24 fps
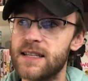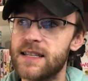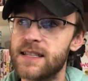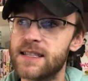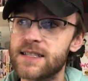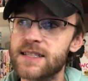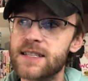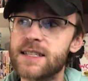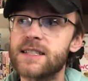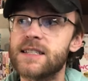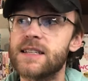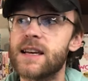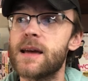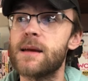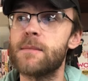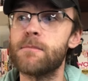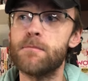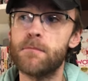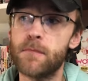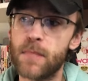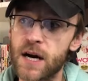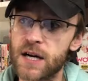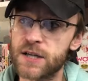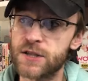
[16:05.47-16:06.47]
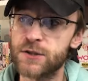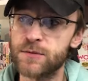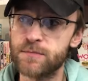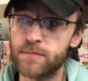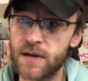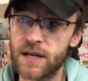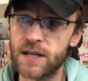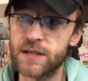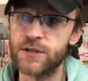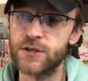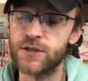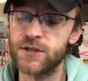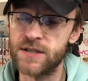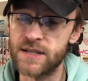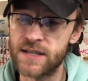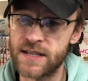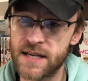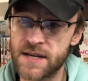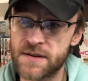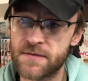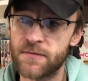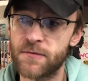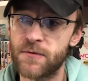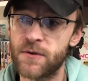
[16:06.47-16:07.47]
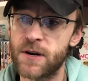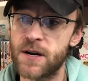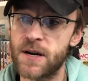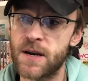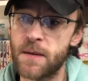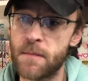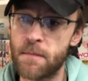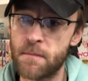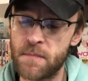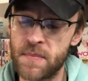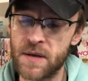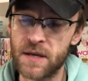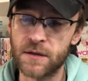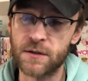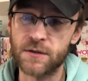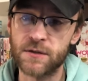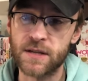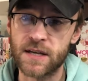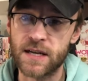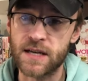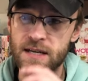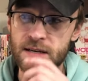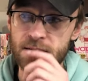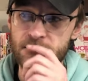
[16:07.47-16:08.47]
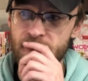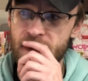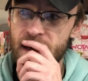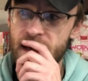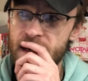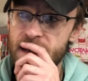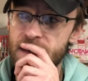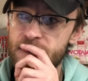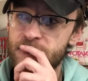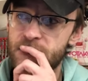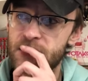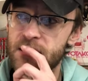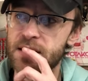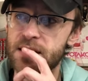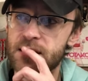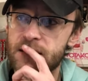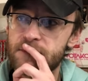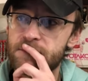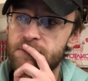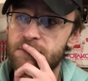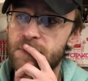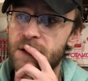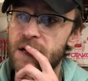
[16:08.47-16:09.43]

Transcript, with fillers: This is a much, much different build in my opinion,